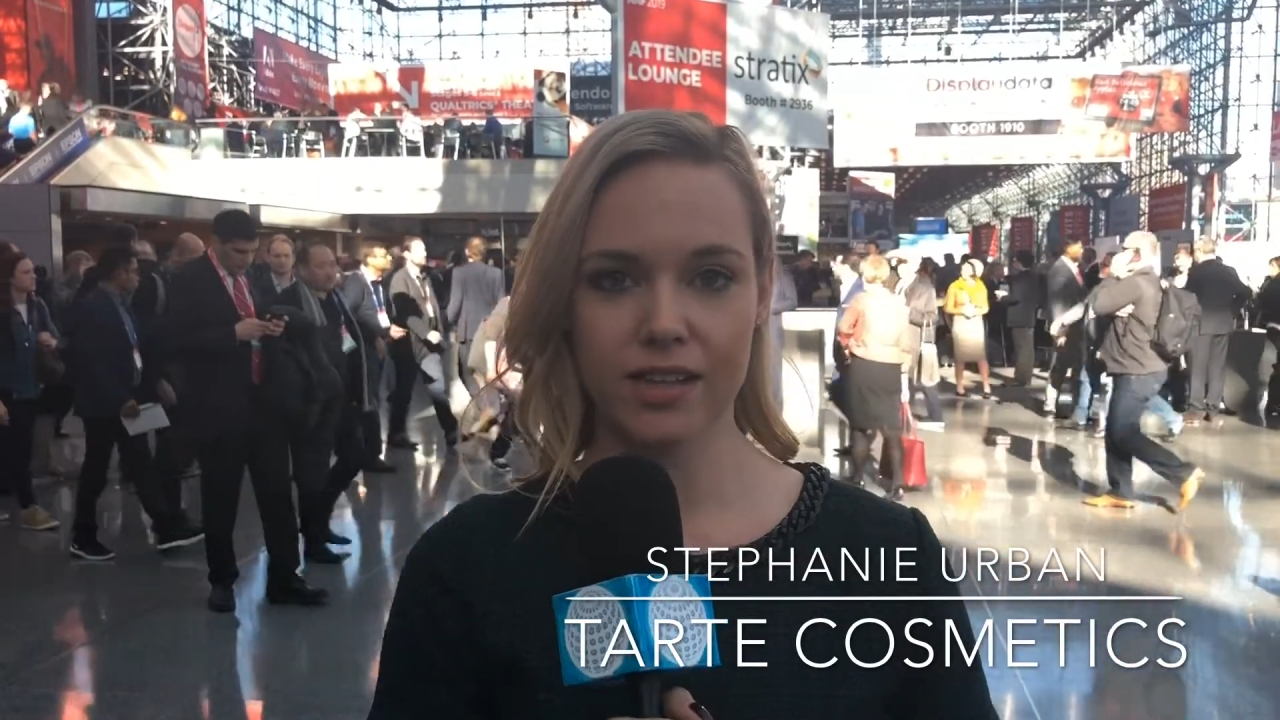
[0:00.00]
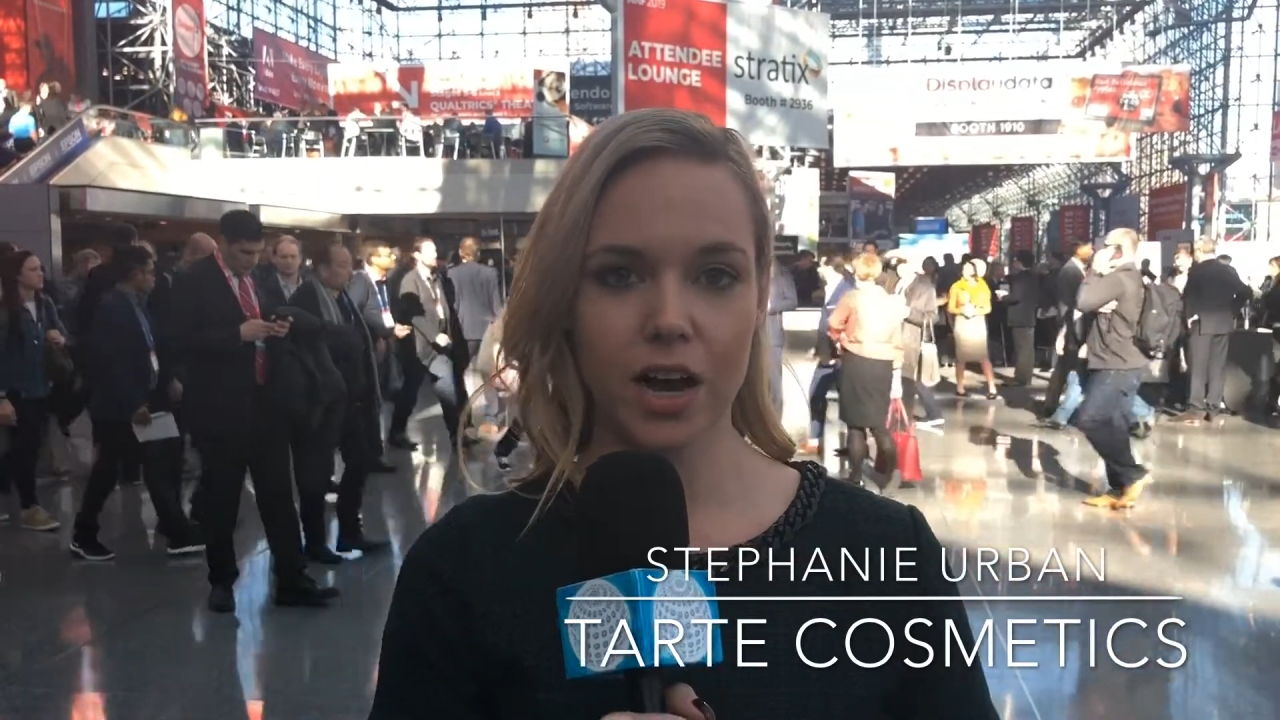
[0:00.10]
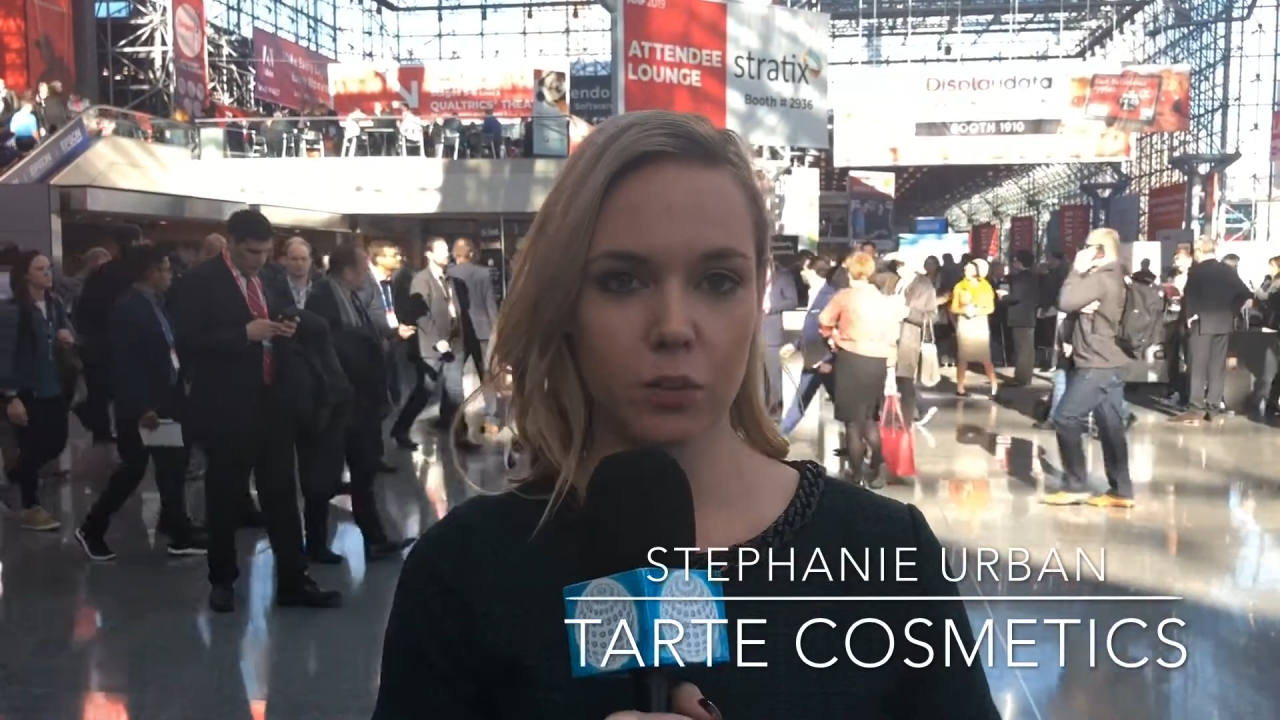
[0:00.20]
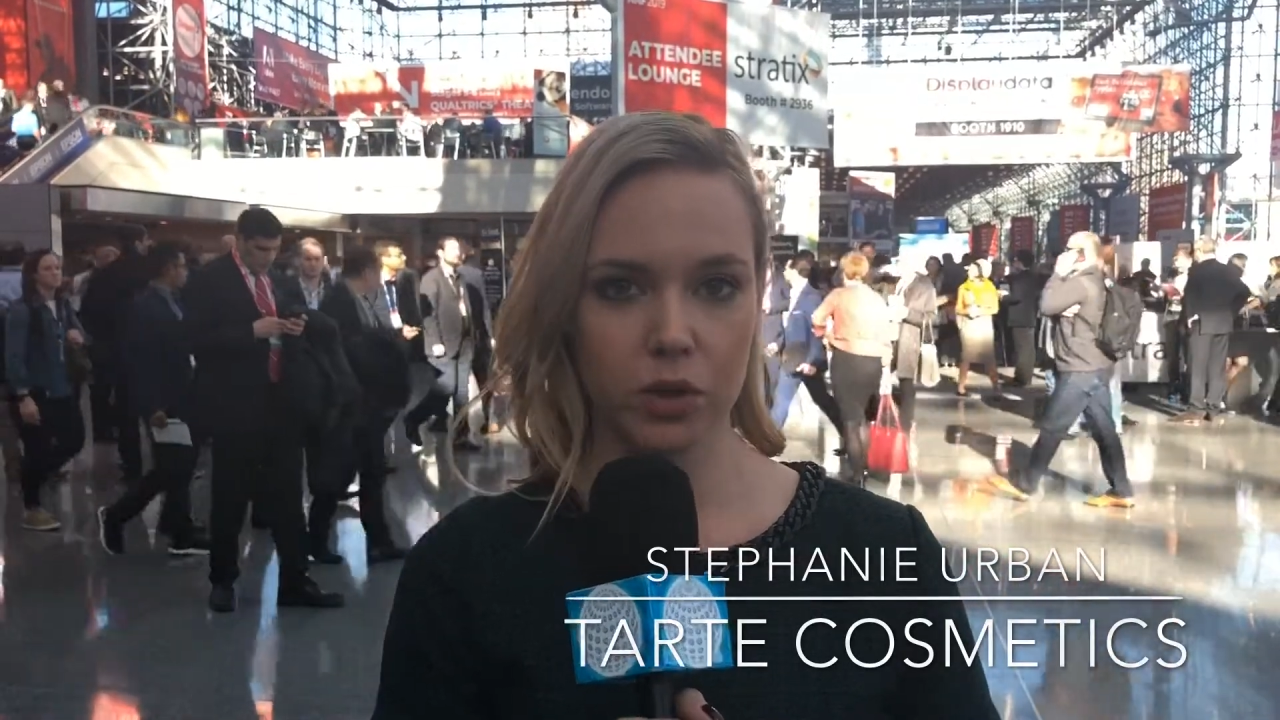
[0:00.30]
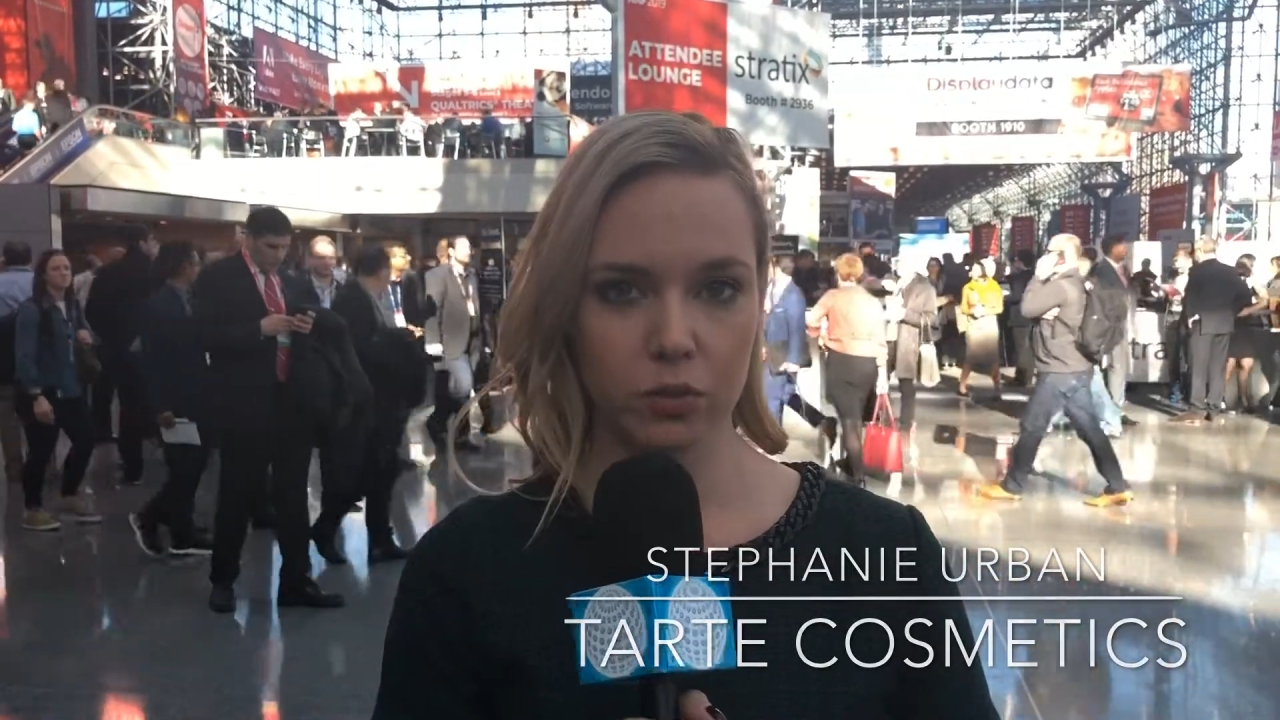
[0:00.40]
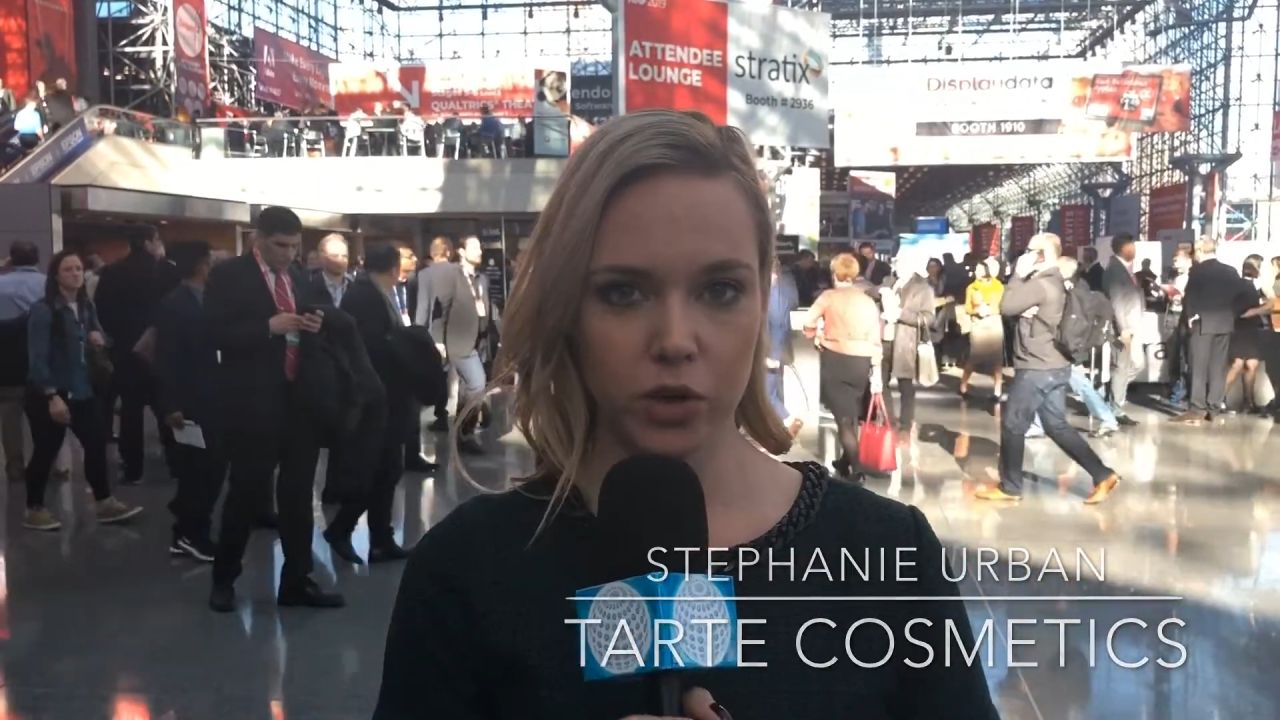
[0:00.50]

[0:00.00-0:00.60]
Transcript: to help build